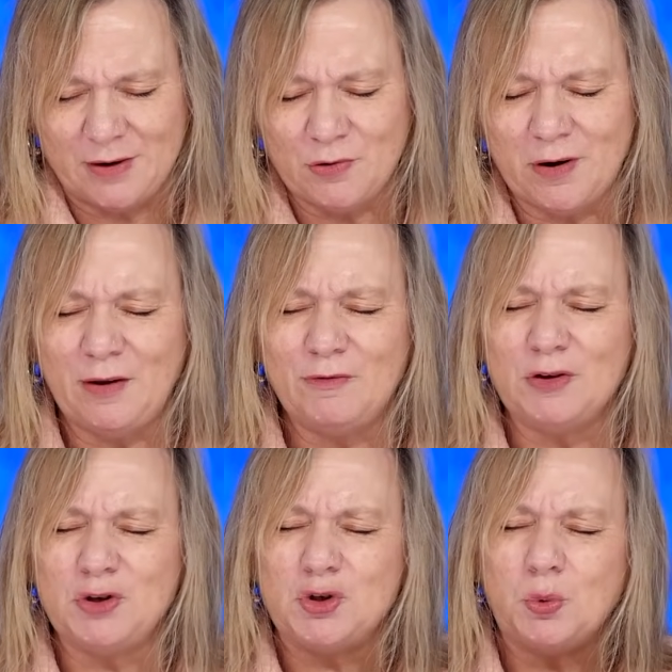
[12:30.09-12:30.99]
And not
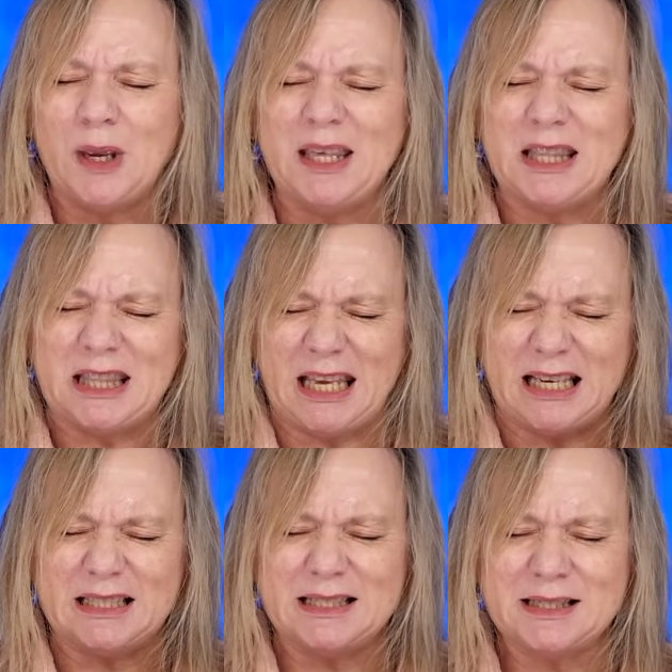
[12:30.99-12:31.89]
even doing
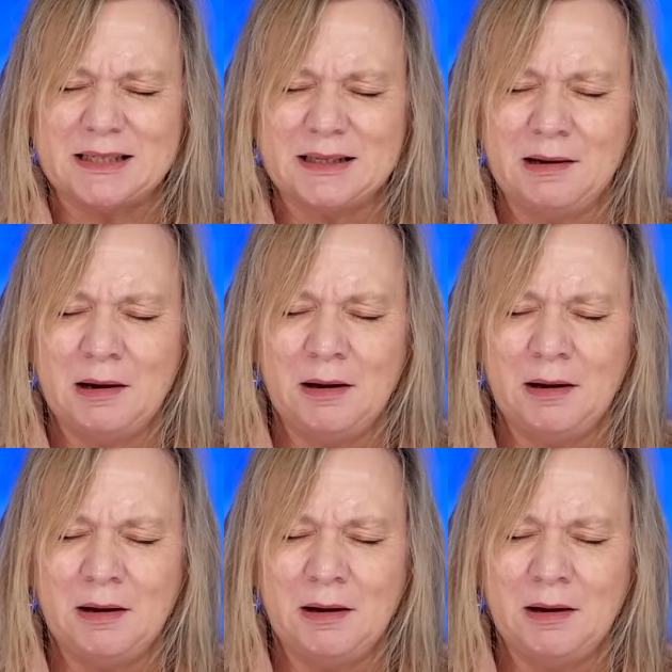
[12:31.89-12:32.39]
things,